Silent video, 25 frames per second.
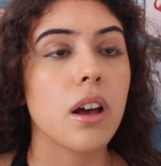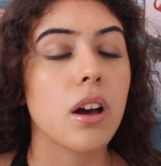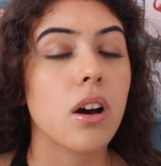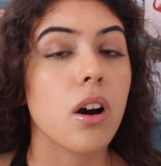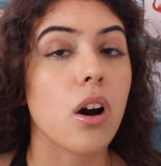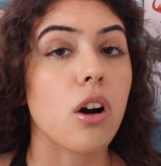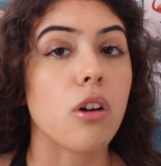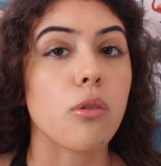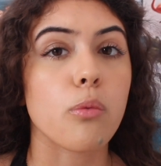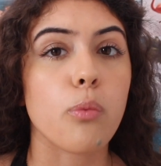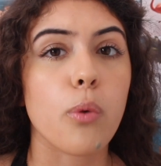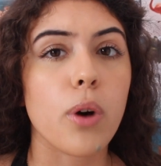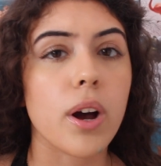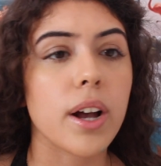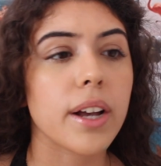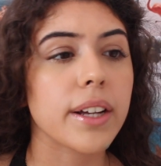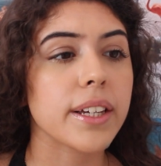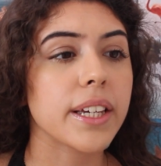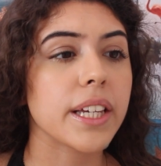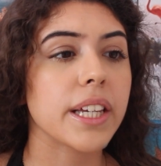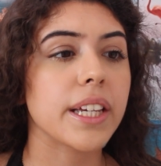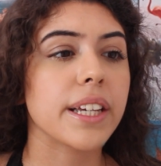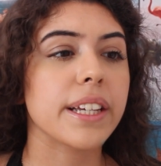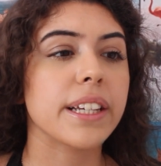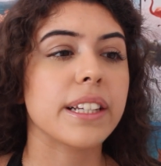of
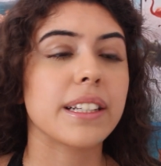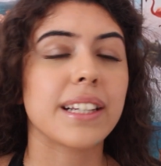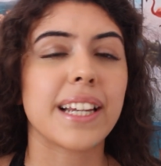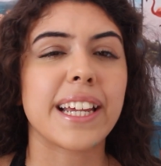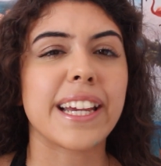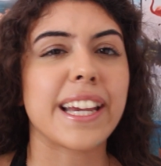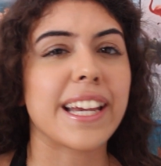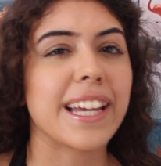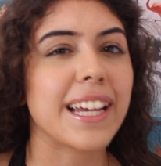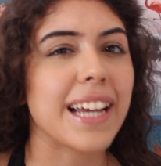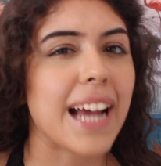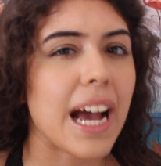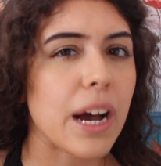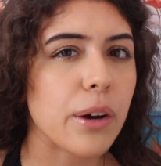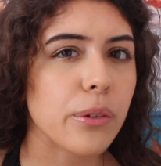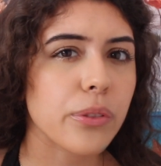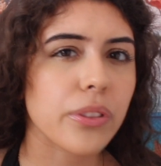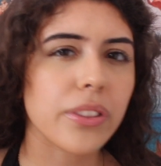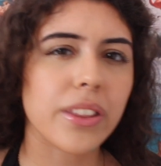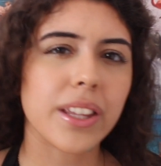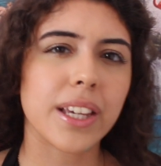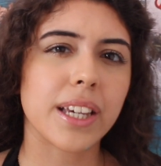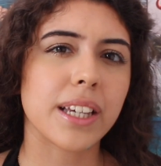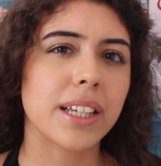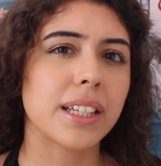working, laying out
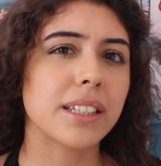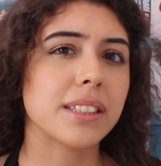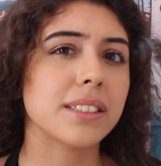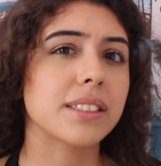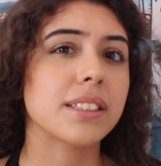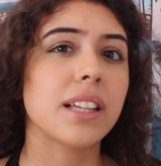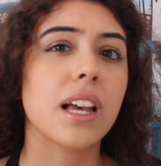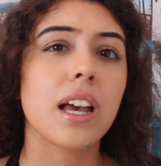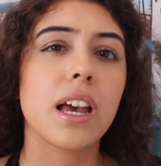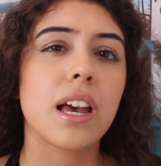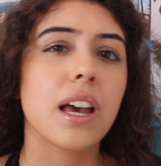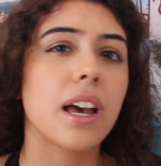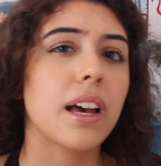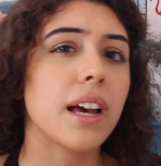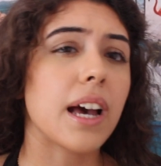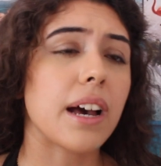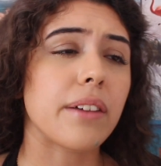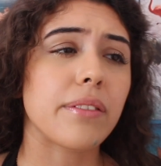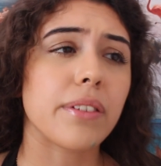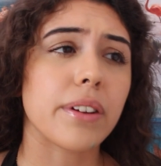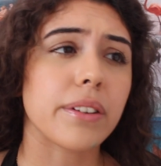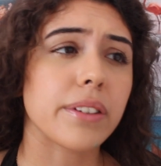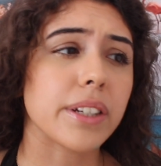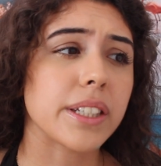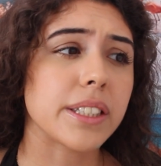things, have
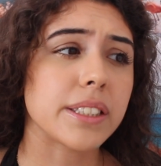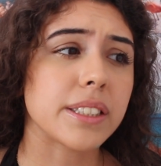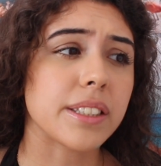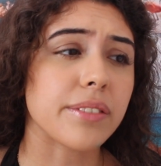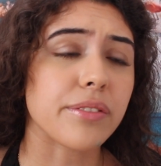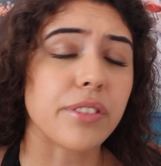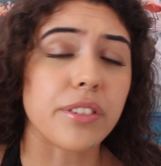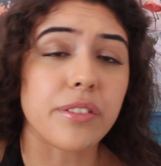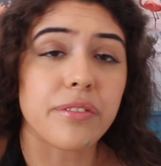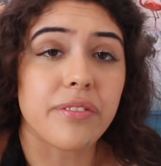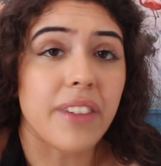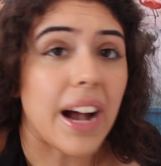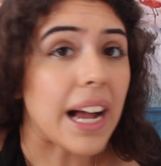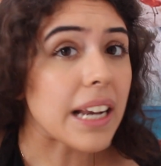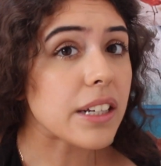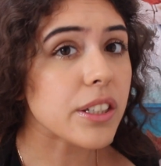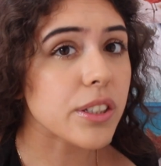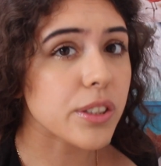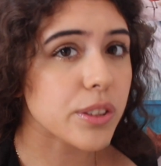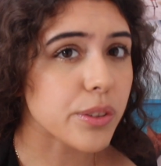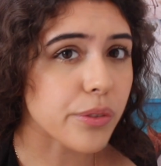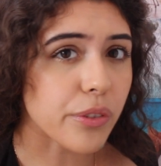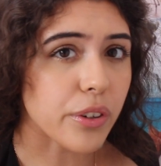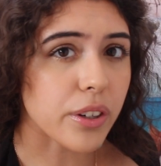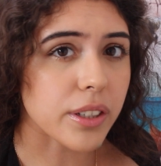very different
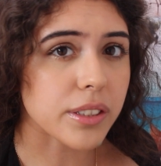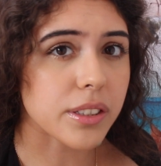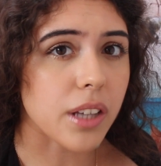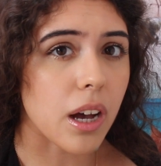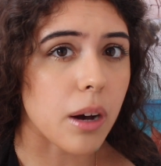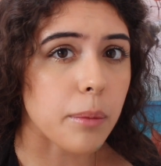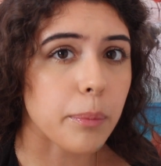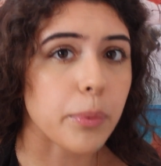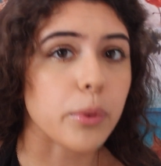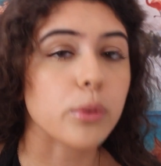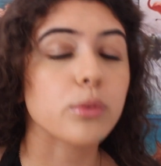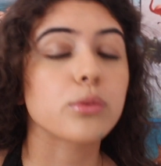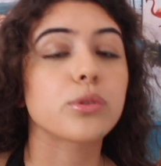values, for example.